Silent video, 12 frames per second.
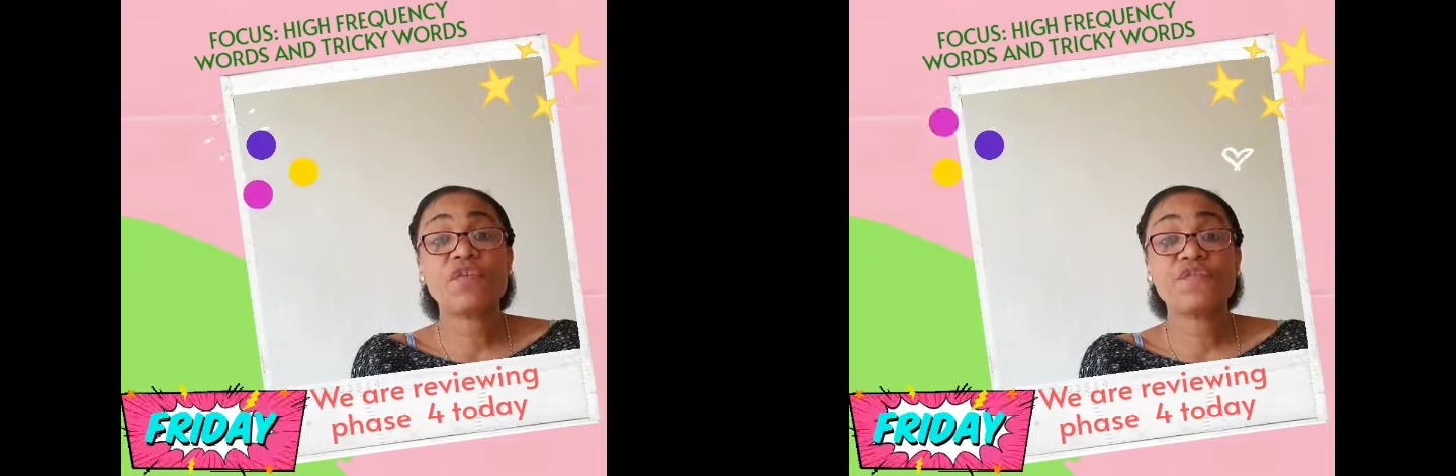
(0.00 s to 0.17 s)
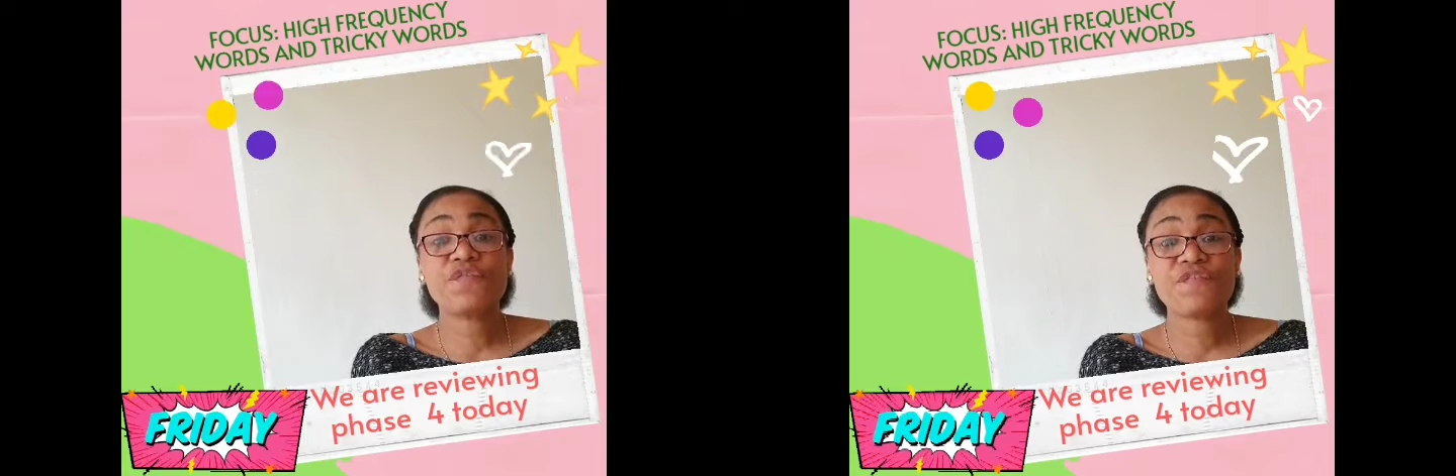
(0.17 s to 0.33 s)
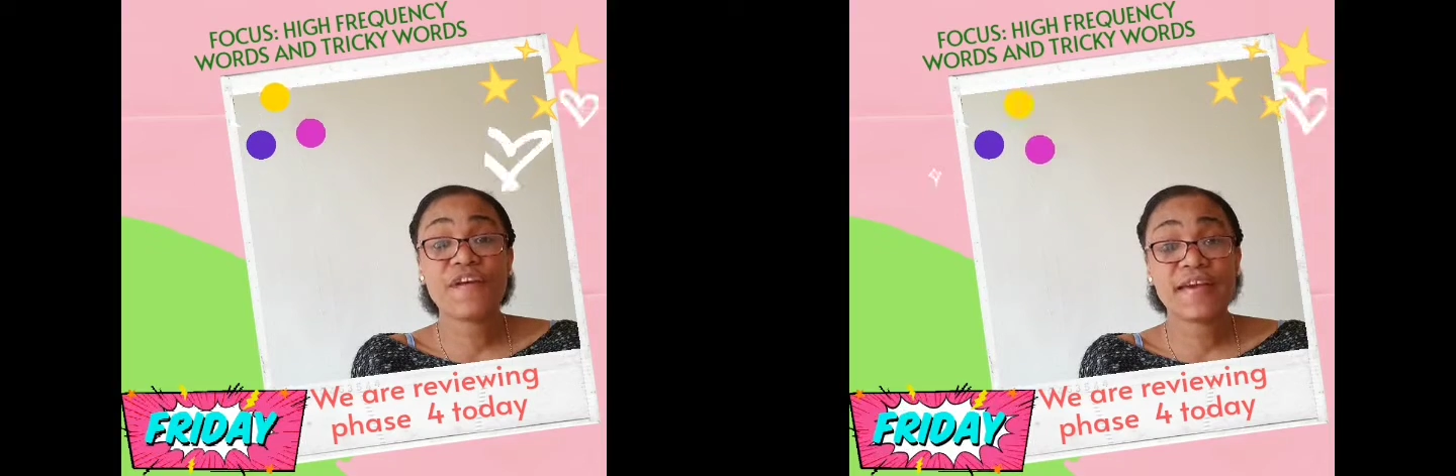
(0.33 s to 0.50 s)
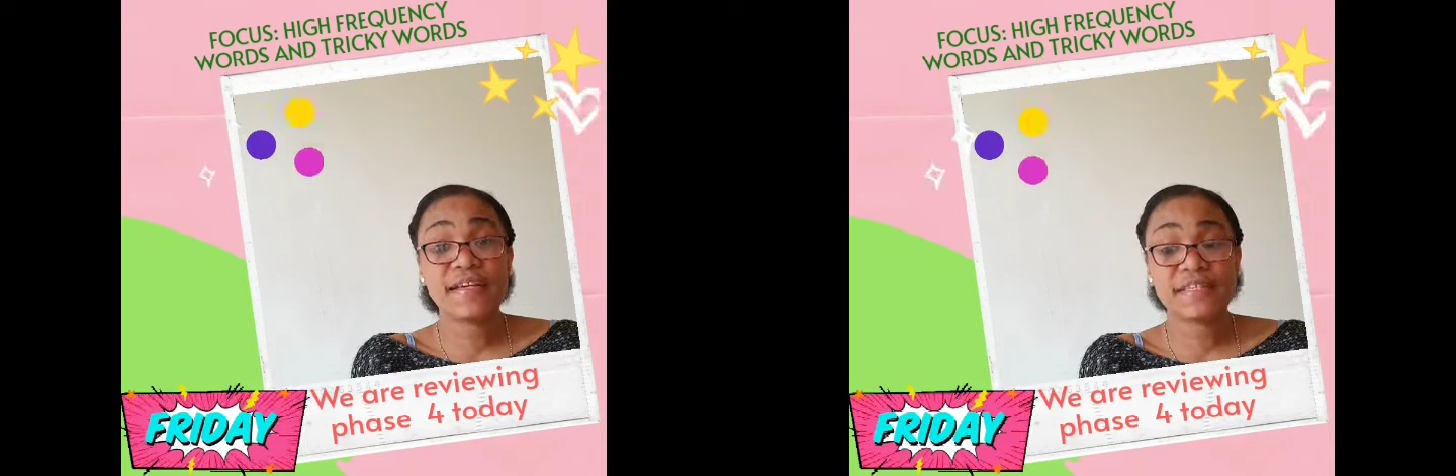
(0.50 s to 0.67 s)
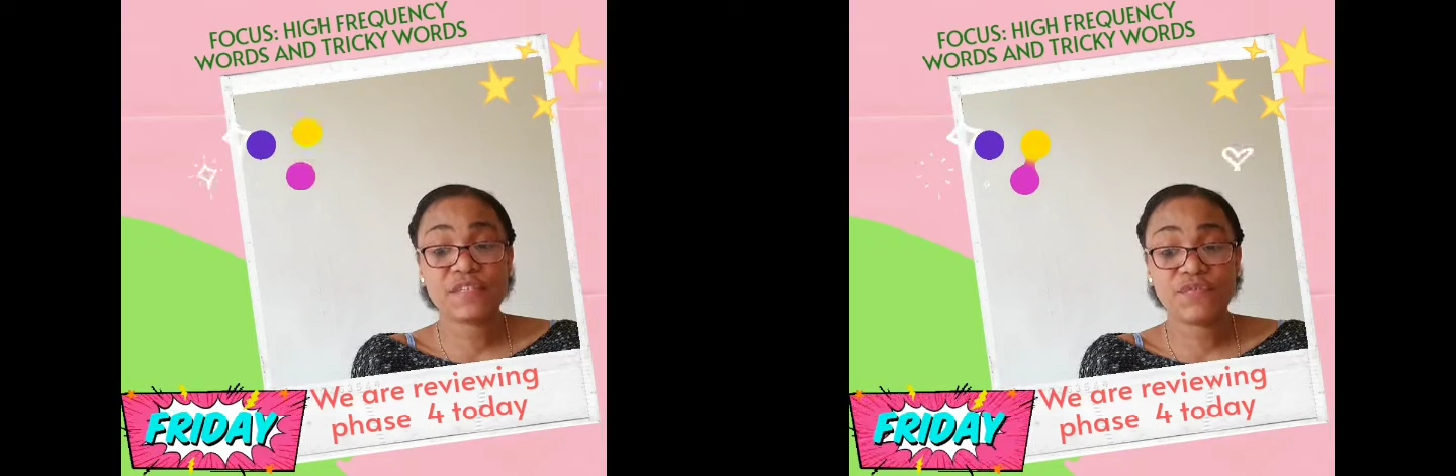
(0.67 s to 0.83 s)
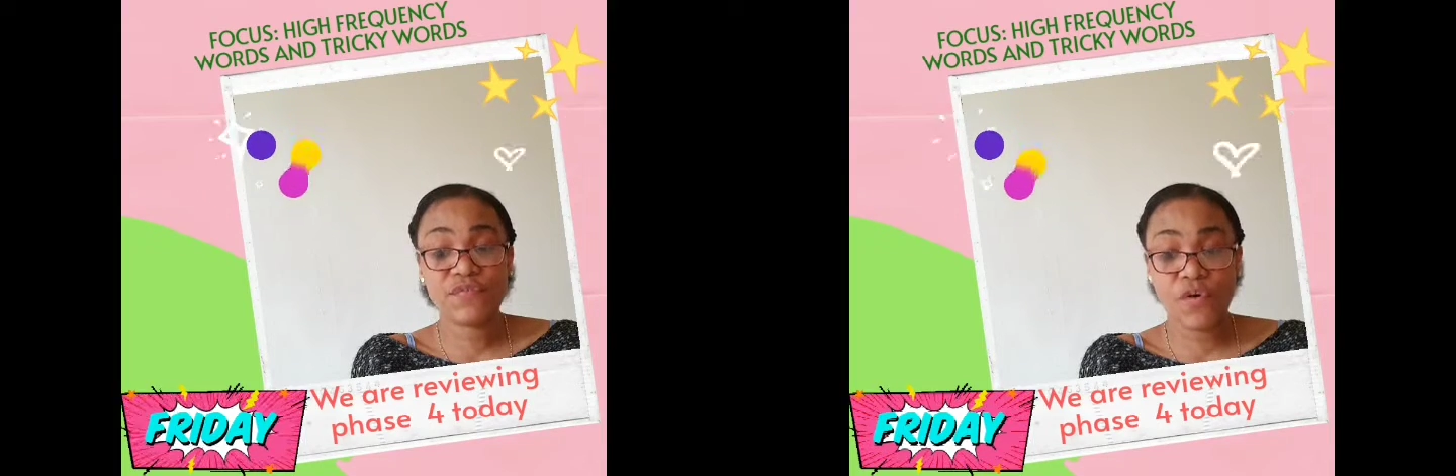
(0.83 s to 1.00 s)
on
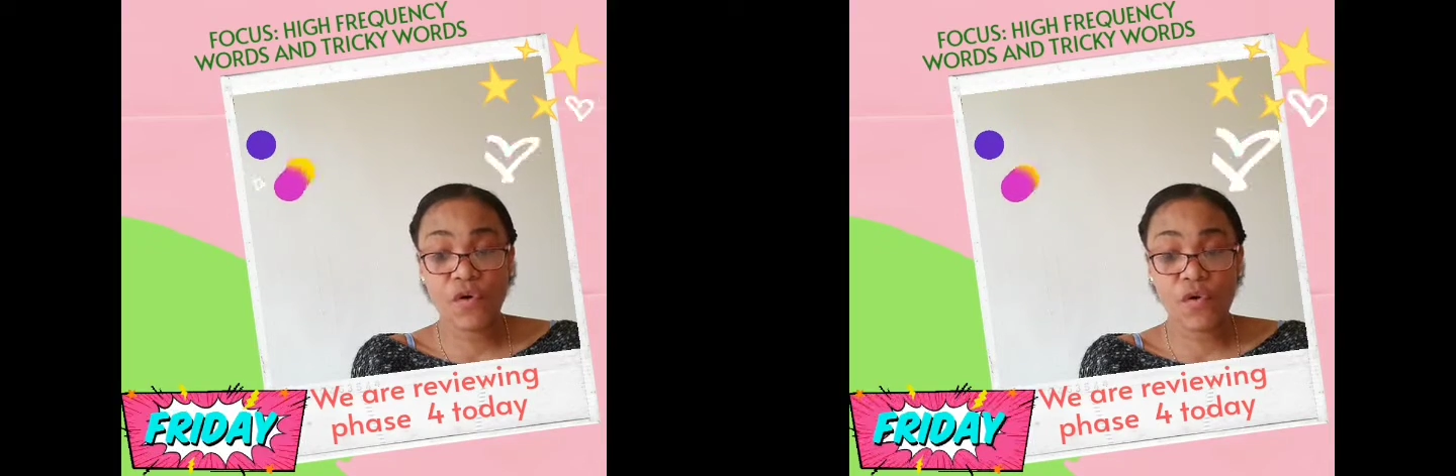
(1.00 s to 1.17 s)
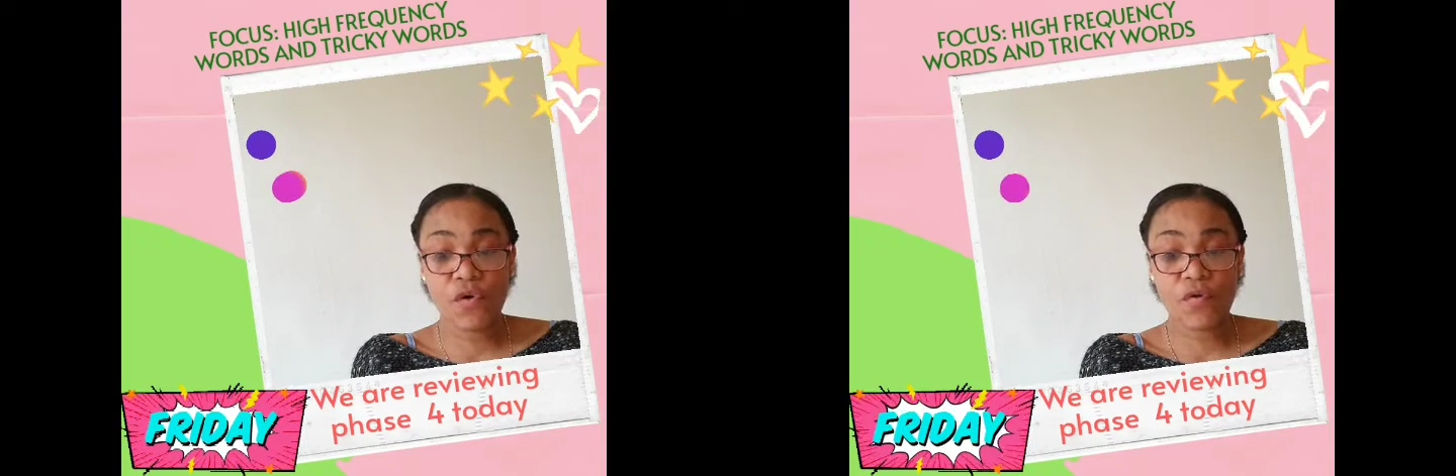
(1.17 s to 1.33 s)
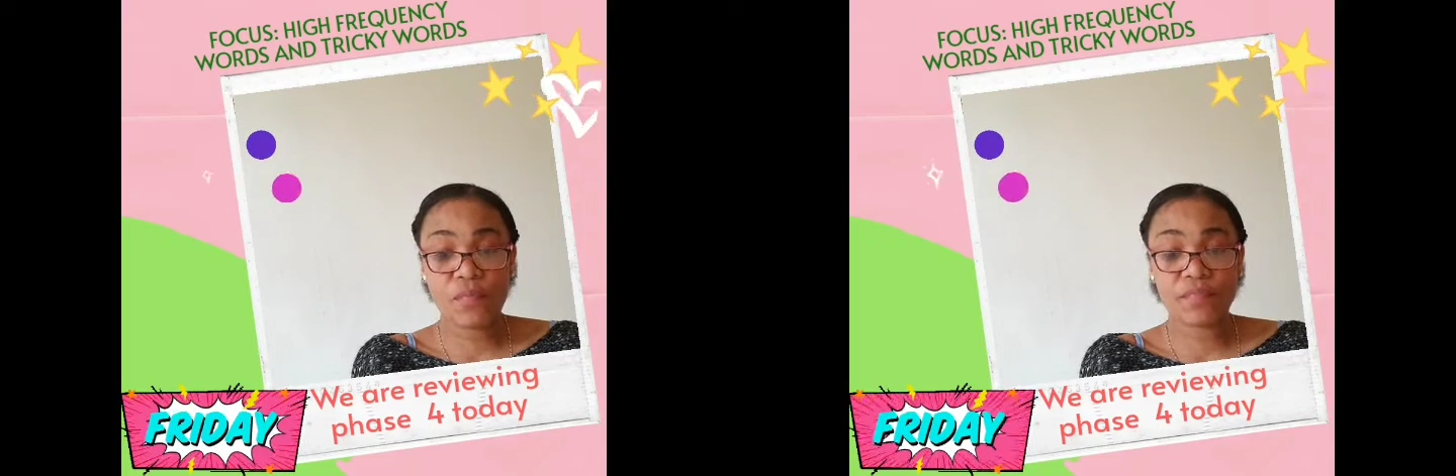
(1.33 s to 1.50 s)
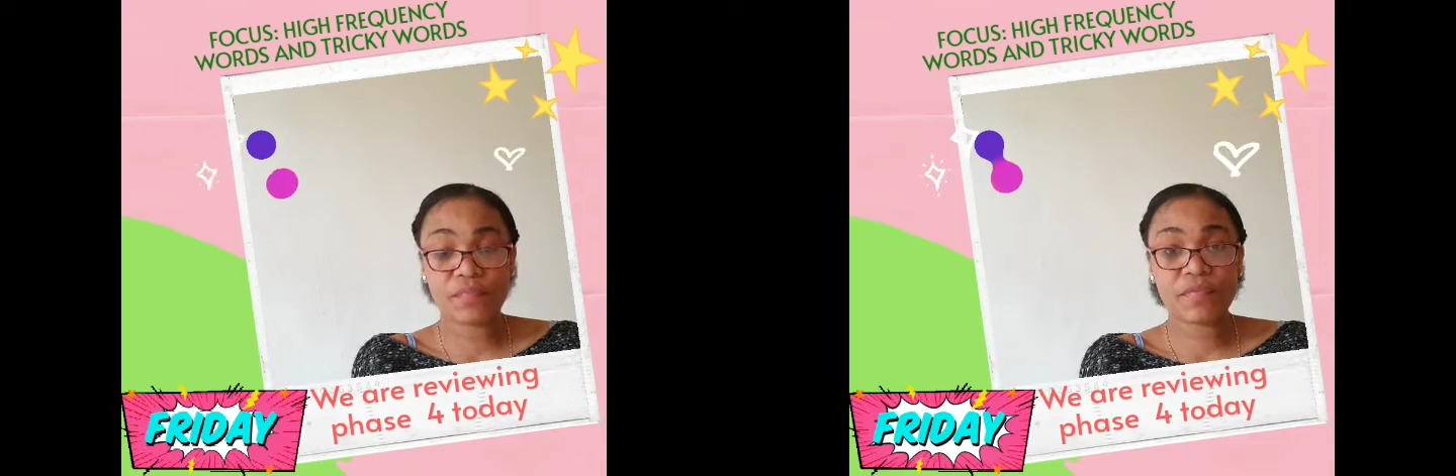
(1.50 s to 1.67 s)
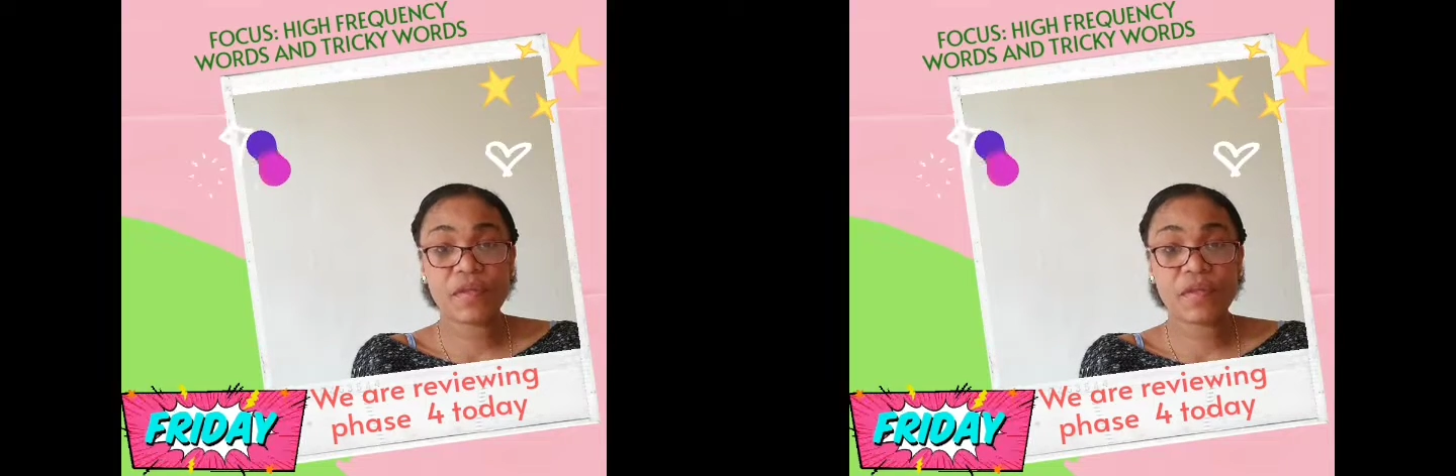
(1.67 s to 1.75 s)
phase 4.